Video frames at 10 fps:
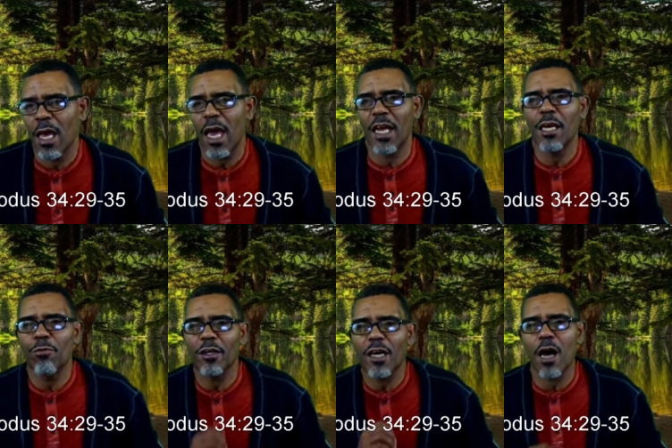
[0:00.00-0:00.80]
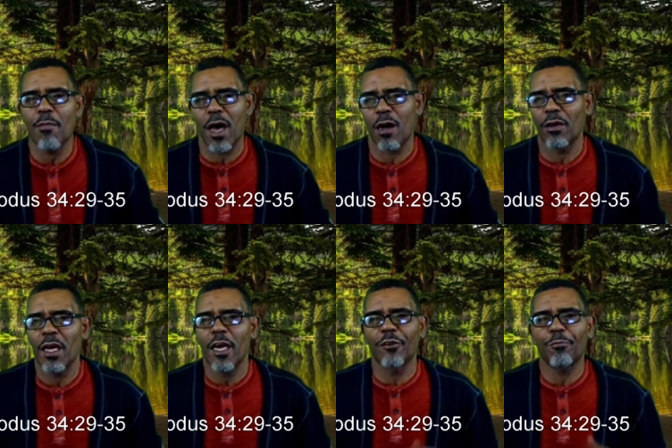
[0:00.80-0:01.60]
and he would come out
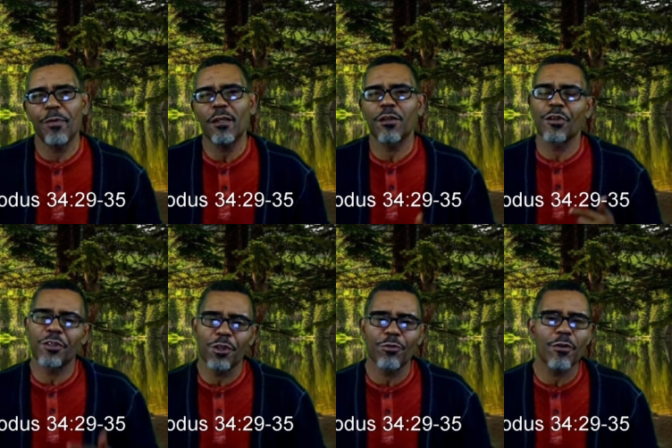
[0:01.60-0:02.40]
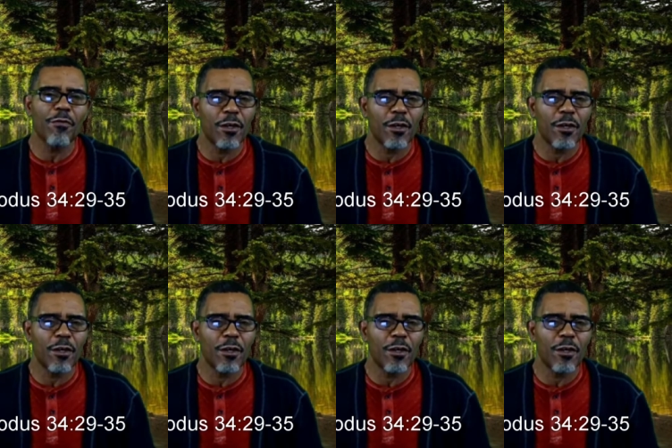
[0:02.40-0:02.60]
and speak to the children of